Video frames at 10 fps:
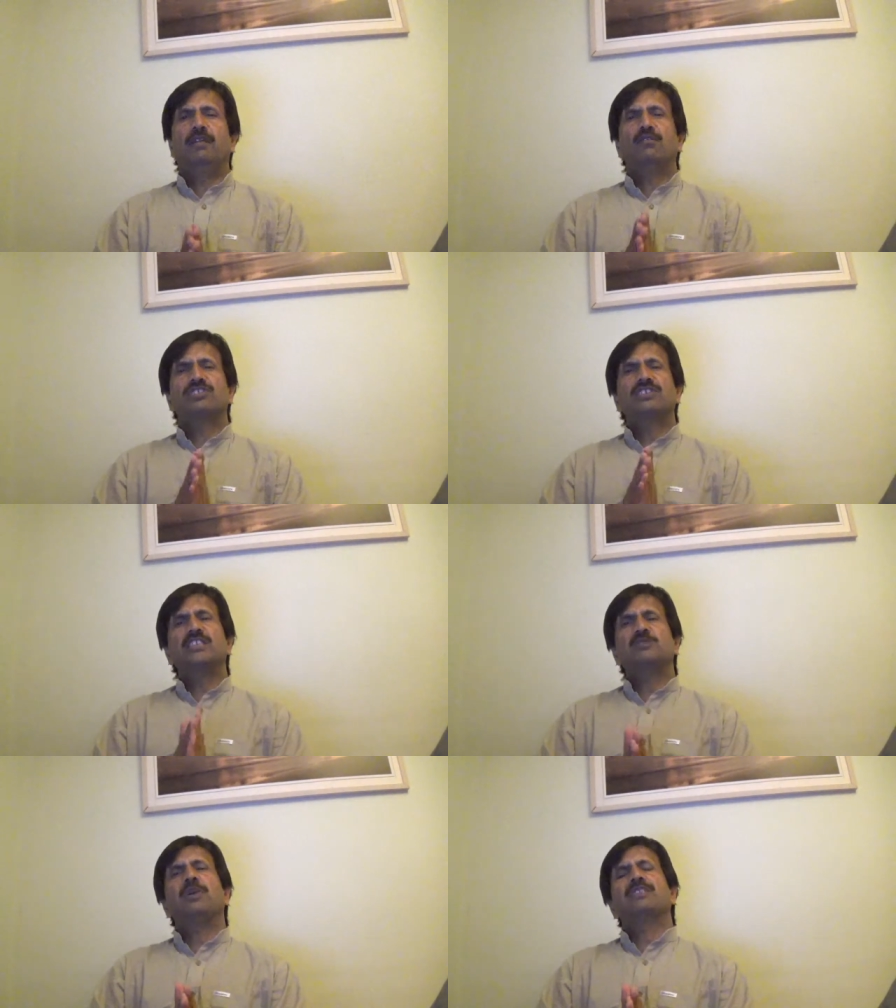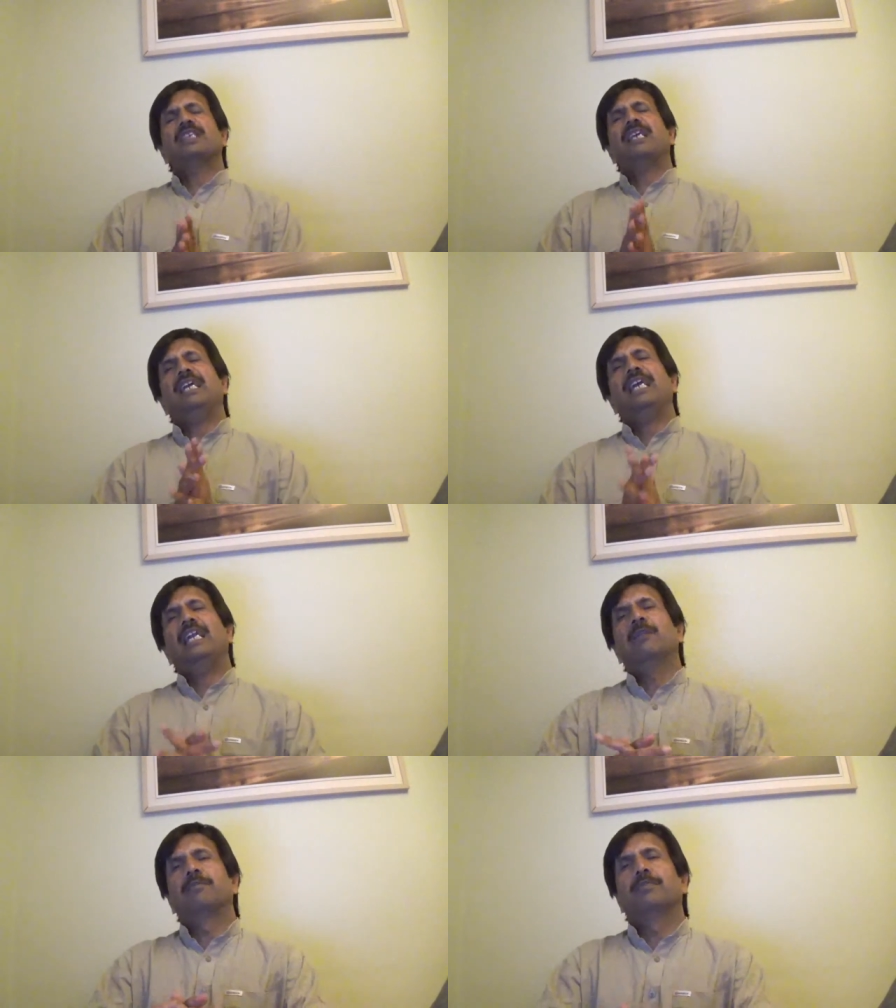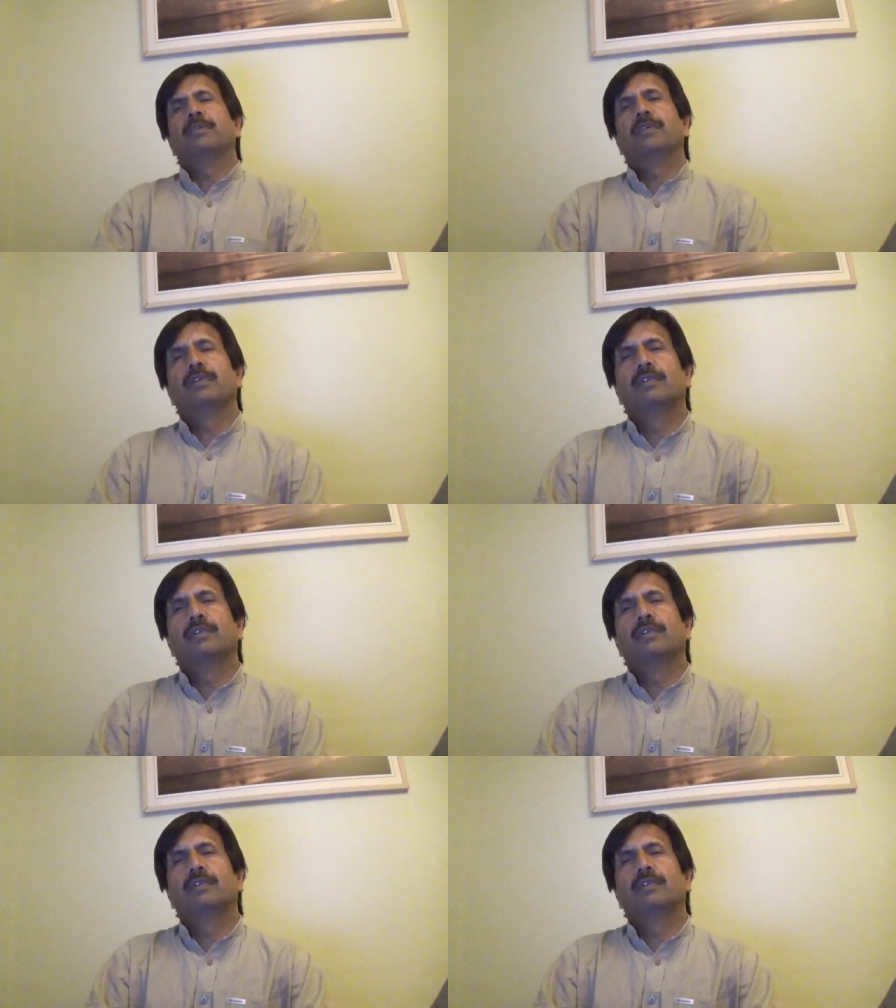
now sitz bath can help uh,